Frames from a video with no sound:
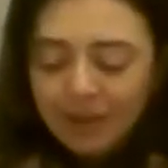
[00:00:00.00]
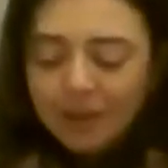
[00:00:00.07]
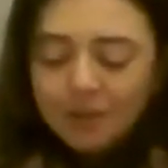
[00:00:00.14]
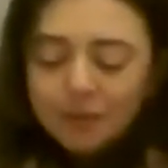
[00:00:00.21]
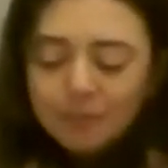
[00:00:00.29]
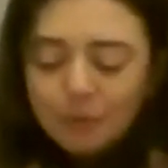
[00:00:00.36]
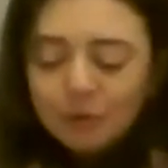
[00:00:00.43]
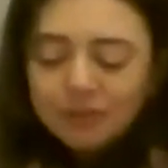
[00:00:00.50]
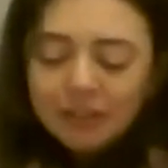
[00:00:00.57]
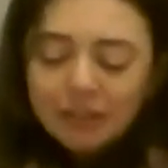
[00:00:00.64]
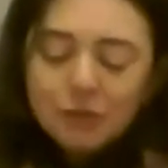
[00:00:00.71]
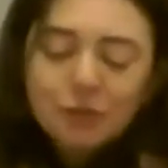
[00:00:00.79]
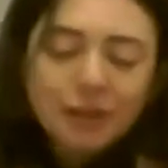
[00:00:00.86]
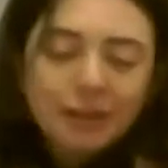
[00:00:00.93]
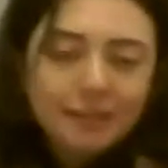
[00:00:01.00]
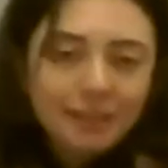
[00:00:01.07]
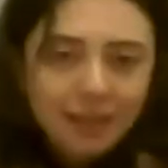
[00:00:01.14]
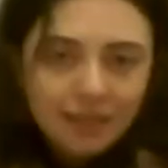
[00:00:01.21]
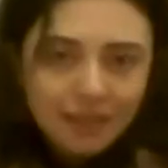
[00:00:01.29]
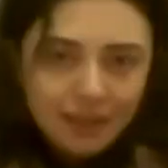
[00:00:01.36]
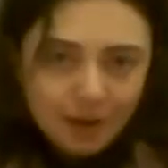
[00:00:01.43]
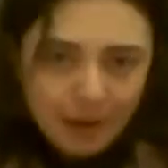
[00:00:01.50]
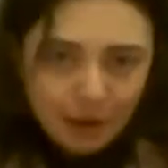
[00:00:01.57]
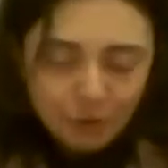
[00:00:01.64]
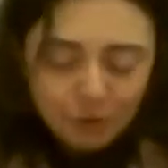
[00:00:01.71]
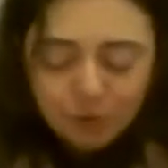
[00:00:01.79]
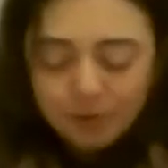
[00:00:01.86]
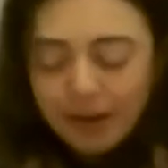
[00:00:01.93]
The most interesting thing
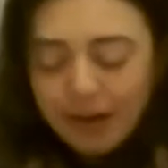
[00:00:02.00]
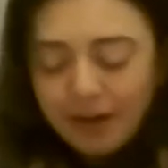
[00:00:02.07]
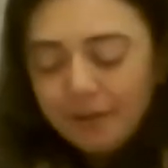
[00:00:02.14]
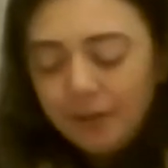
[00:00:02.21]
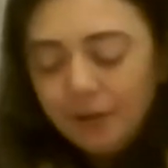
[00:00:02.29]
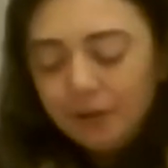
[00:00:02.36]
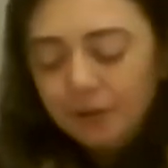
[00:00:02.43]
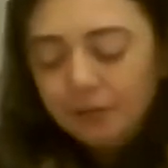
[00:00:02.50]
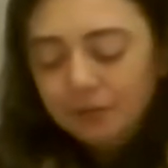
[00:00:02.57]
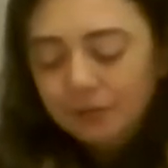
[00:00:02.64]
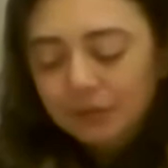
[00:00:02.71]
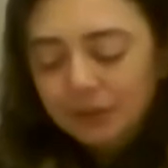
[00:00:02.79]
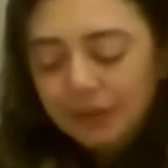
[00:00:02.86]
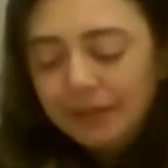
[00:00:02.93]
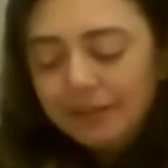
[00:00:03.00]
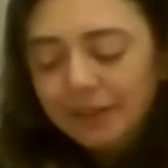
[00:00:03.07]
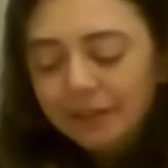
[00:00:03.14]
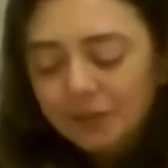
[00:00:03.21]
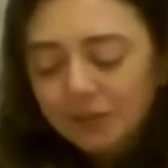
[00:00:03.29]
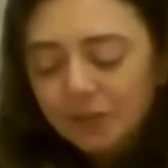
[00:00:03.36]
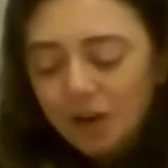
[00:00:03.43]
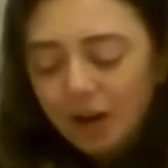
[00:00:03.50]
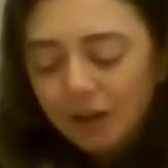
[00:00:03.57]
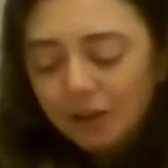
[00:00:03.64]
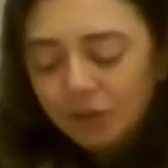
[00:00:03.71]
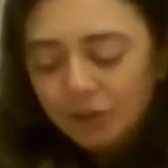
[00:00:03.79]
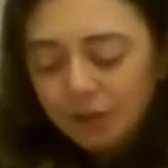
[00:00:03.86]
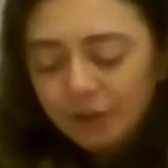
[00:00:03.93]
about trade, though, is it's
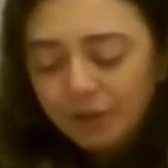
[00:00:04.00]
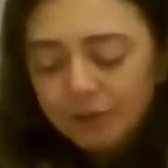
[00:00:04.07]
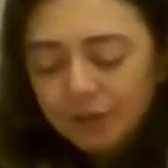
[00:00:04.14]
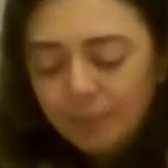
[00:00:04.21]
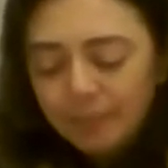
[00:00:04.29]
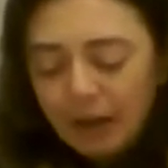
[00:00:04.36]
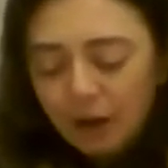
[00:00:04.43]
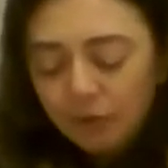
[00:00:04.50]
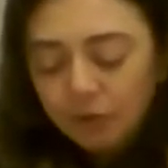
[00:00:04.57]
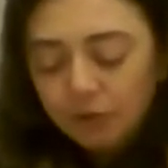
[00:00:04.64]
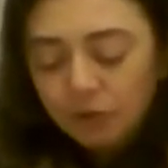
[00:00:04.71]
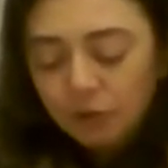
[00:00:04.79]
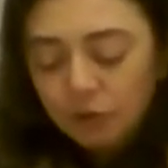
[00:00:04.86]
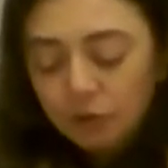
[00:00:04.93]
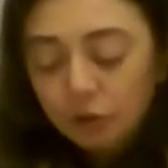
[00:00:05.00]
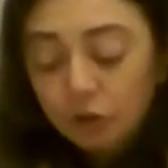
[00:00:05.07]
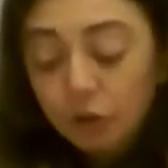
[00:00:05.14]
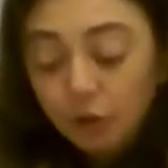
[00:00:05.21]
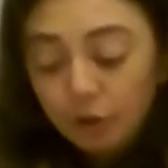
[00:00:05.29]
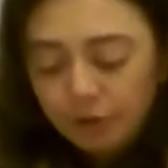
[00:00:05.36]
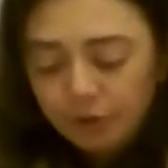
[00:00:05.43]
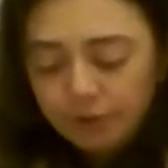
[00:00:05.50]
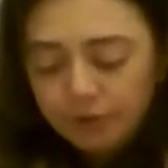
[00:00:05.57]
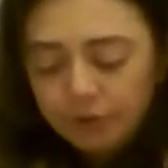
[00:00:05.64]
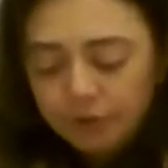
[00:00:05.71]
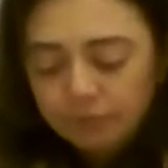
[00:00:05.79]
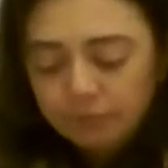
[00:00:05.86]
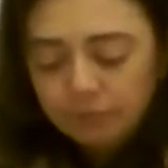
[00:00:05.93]
not just about
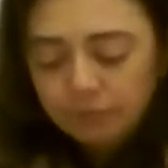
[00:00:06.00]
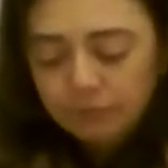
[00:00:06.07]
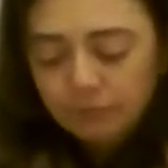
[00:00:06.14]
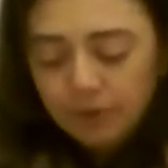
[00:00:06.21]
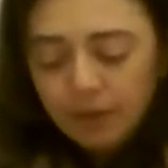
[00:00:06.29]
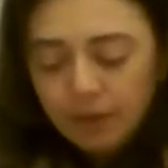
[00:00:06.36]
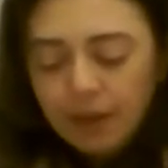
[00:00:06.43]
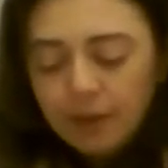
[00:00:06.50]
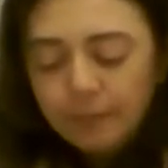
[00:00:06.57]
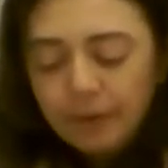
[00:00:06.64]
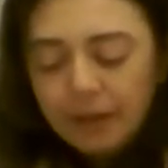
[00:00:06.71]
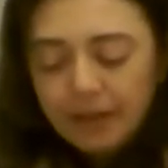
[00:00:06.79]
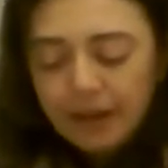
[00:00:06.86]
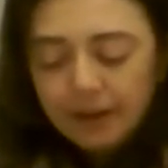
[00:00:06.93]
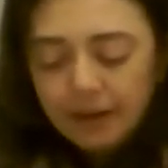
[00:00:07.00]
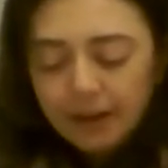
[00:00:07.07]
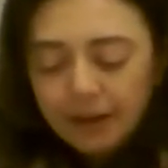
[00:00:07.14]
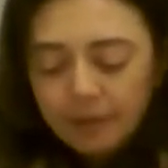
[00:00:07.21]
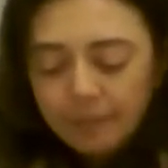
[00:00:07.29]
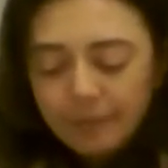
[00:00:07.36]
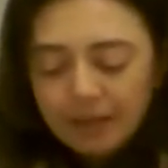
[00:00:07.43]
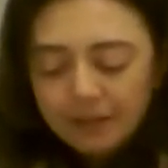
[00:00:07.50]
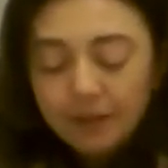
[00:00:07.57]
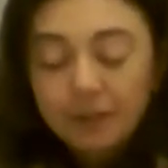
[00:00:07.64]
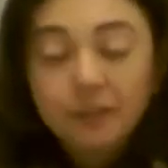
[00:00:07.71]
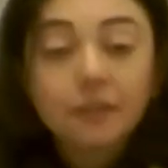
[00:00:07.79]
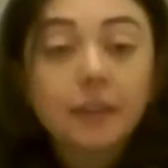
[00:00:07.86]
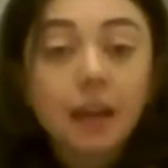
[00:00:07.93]
goods. By that, again, I mean the
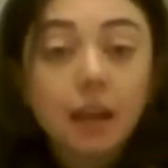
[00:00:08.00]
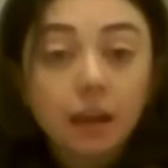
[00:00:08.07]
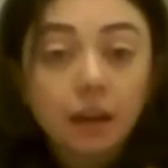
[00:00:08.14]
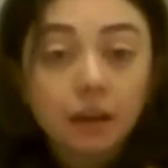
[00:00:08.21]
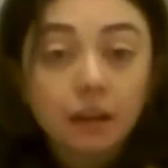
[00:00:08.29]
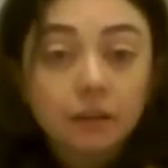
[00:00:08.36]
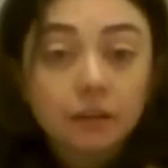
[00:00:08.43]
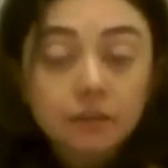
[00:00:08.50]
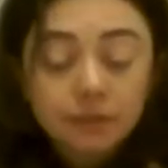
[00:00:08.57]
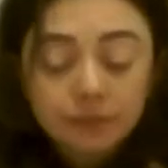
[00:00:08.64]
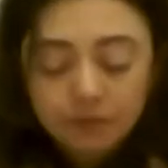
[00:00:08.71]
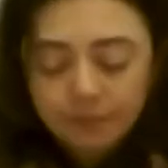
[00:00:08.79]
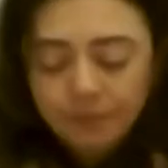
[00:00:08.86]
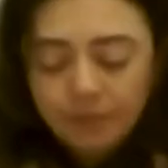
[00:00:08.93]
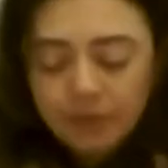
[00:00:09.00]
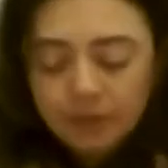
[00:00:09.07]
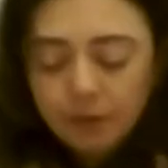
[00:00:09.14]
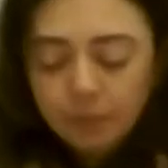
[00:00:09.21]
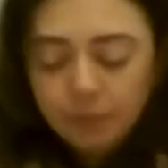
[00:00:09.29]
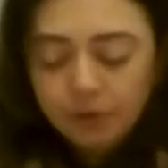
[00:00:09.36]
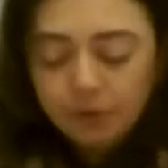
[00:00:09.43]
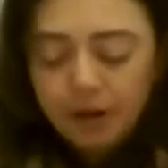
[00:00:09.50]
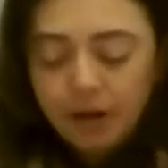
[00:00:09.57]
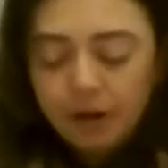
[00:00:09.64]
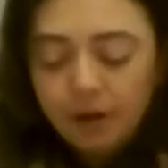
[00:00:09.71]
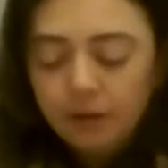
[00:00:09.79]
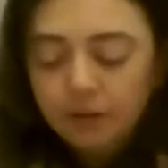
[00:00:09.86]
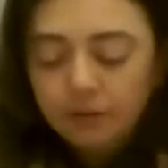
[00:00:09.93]
things that were
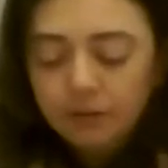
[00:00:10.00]
traded.